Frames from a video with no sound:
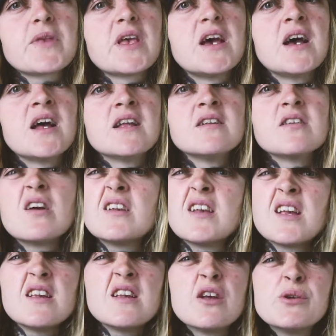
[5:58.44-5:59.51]
and I
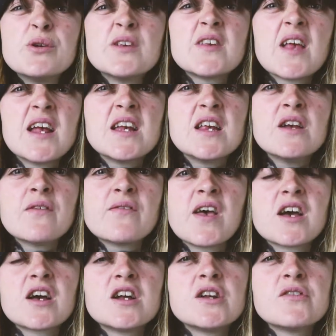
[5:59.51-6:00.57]
didn't notice any of
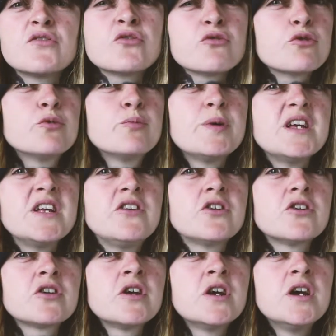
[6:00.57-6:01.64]
that kind of
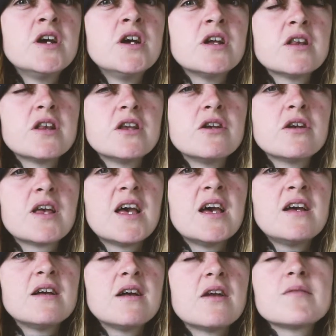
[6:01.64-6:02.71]
droopage that you
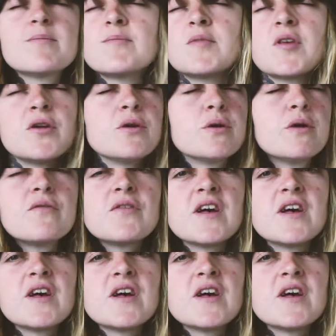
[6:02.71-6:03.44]
get. I don't know if